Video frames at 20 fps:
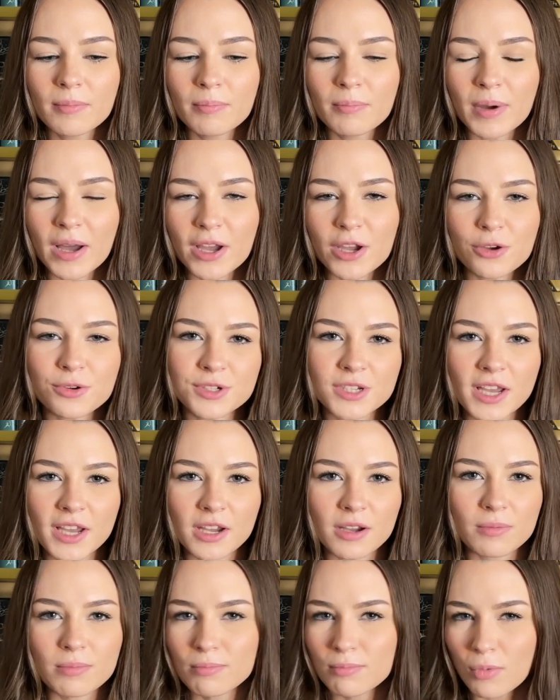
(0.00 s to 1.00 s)

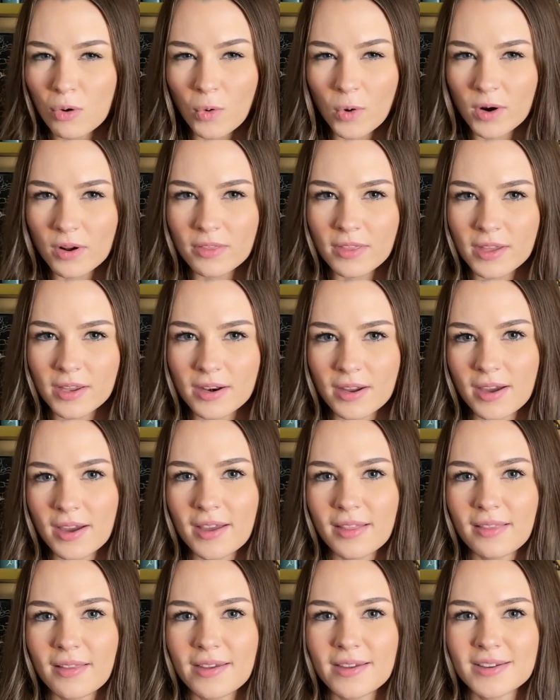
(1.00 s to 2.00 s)
biotech more than I
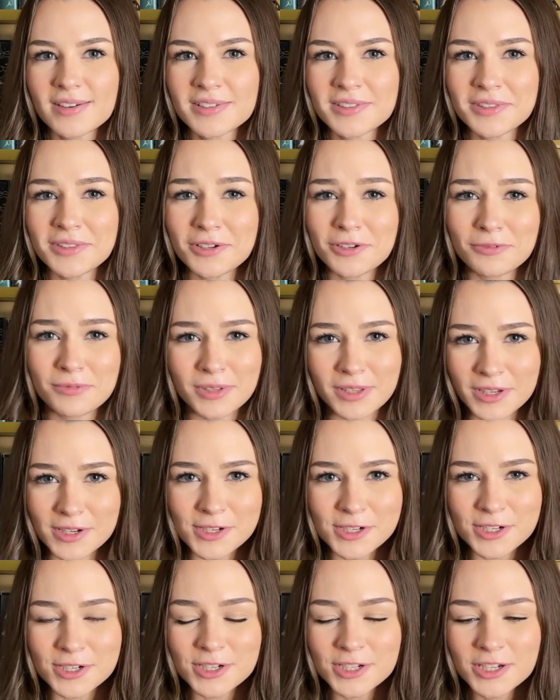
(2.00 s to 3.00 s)
liked their
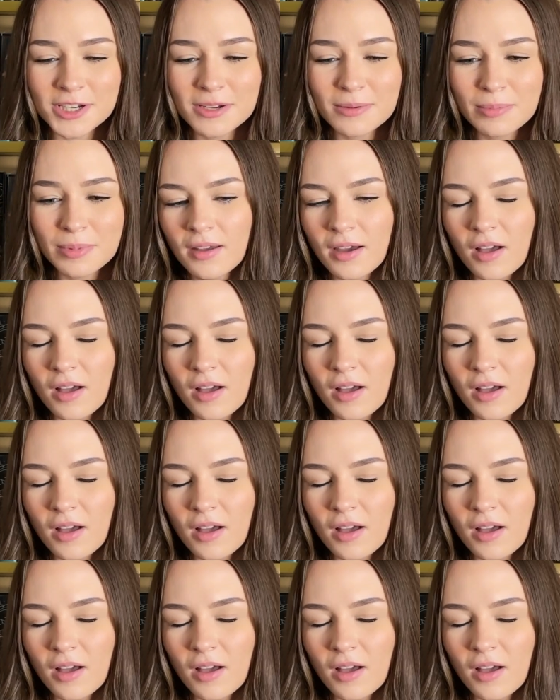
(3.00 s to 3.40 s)
relationship.